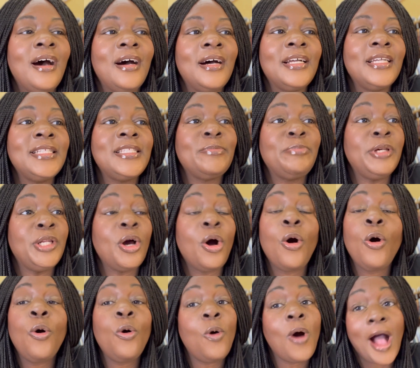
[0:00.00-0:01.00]
It's been a
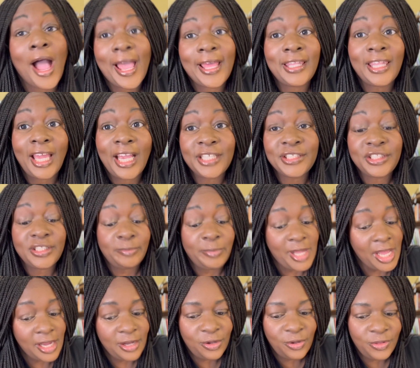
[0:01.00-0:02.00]
whole eyelash
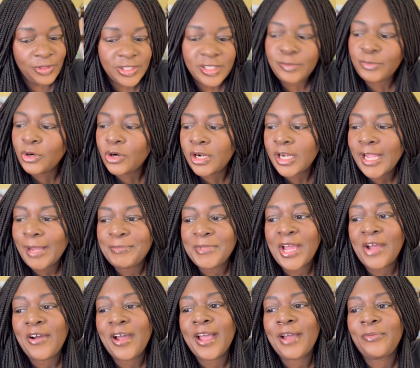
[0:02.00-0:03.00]
debacle this morning. I'm
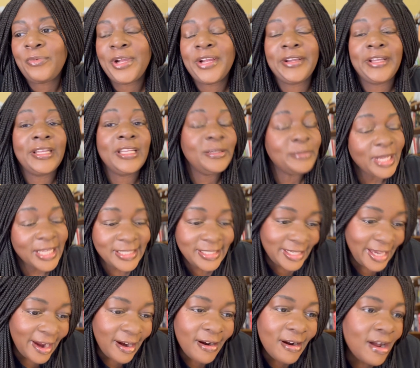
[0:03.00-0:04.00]
not wearing any
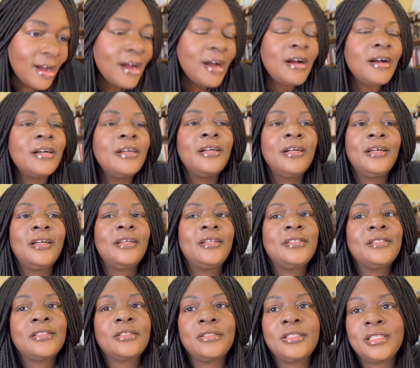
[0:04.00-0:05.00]
mascara,
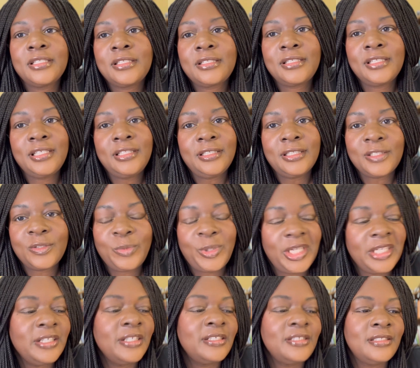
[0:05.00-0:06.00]
so just, it looks
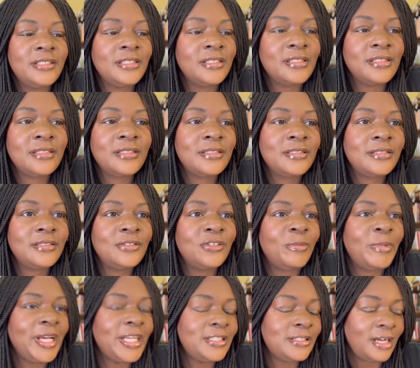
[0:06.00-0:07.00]
weird. Just
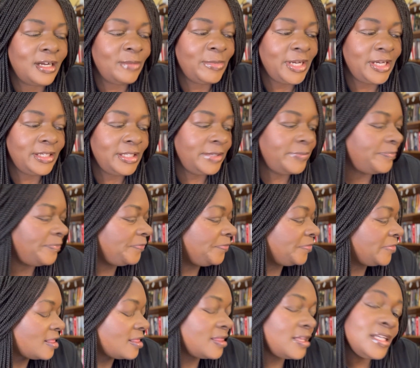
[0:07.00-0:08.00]
nobody talk about it.
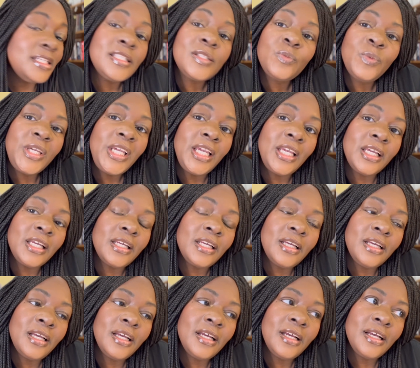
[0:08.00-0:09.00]
This week
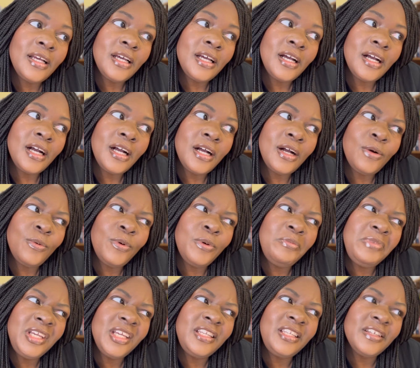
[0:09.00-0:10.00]
will
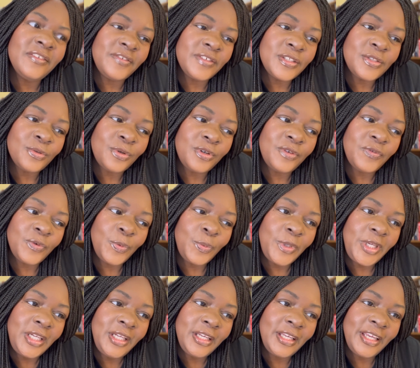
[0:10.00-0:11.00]
be a different sort of a
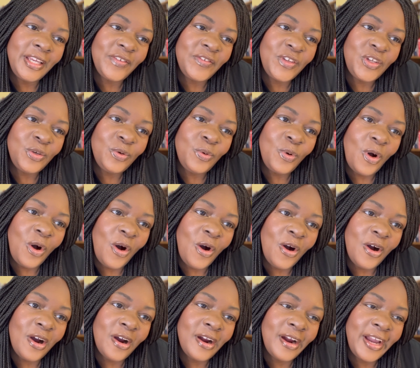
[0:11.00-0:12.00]
week if you
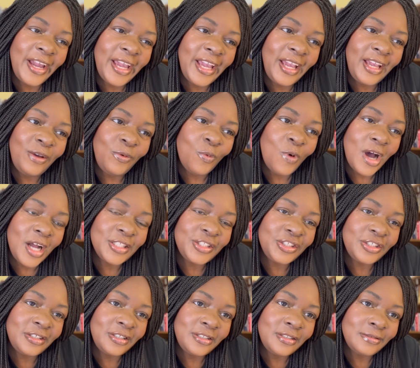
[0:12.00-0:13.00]
are a
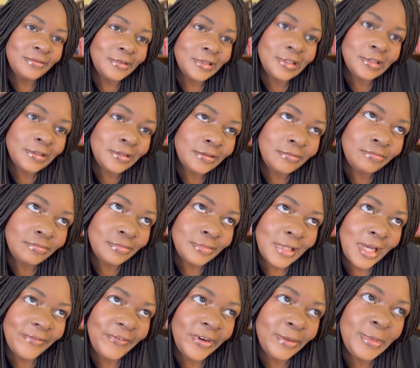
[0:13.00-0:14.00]
watcher, which
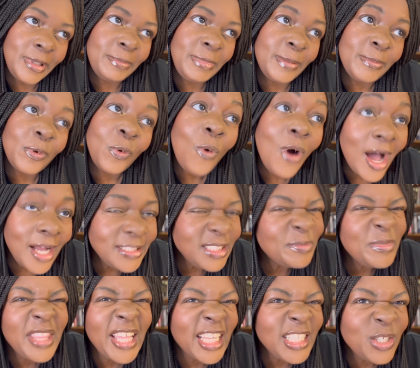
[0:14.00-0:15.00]
not very many people watch,
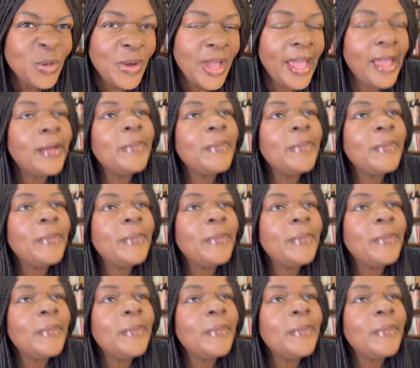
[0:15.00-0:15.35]
but that's okay.